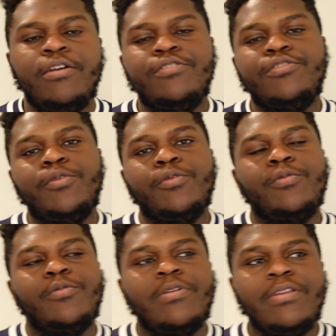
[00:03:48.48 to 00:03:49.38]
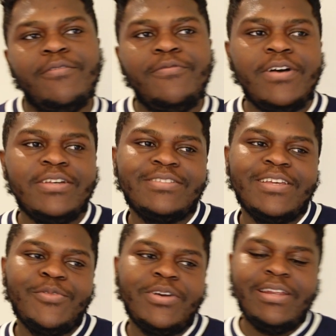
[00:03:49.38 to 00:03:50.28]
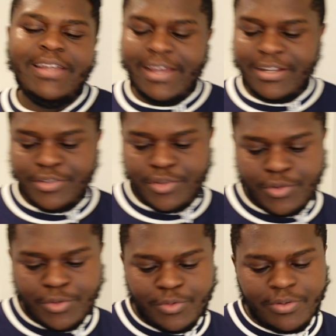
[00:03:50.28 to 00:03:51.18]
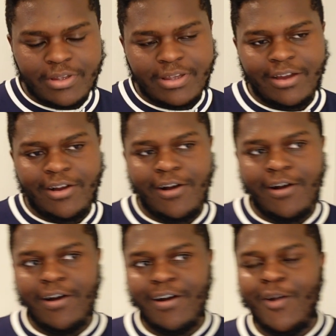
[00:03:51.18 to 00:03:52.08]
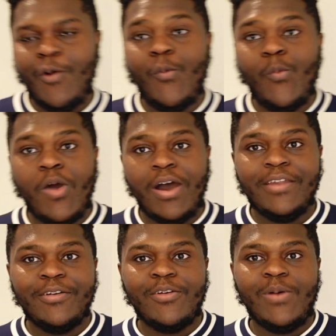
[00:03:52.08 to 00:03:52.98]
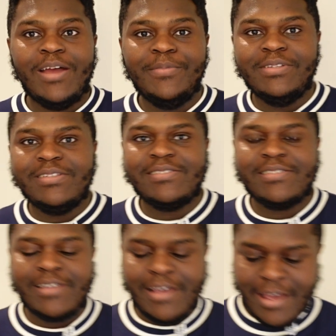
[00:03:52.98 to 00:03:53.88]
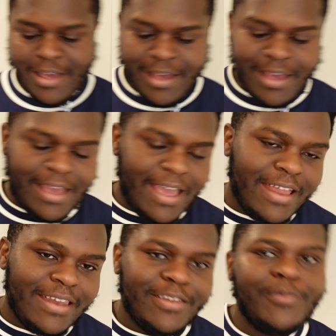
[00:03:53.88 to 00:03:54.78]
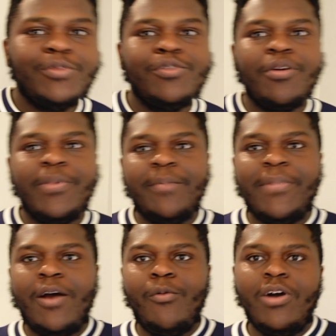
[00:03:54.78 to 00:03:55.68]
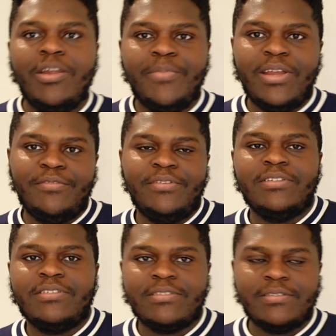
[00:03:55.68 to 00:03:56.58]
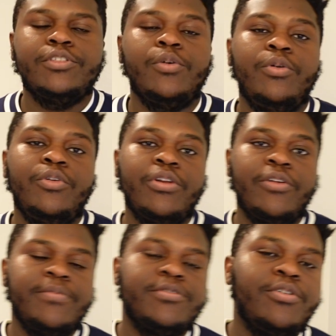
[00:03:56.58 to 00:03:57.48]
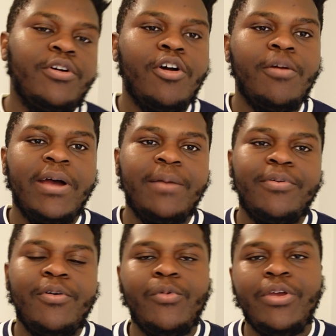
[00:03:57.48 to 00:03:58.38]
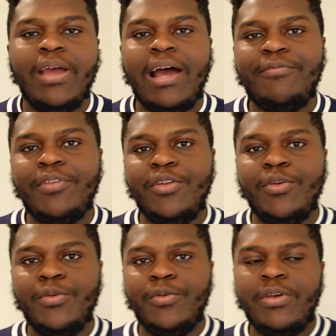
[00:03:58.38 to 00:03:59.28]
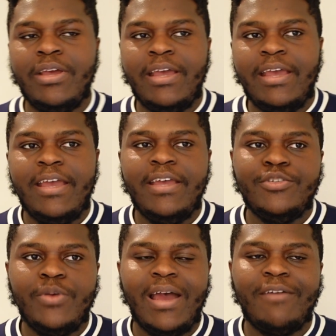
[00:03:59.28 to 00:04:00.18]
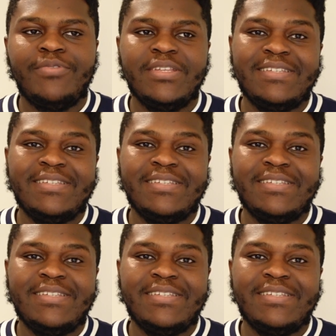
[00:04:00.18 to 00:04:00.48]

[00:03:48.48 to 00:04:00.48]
So the first thing we're going to get into are what are the requirements, and we'll talk a bit about what are the benefits. So on the crypto.com app, what you have to do is you have to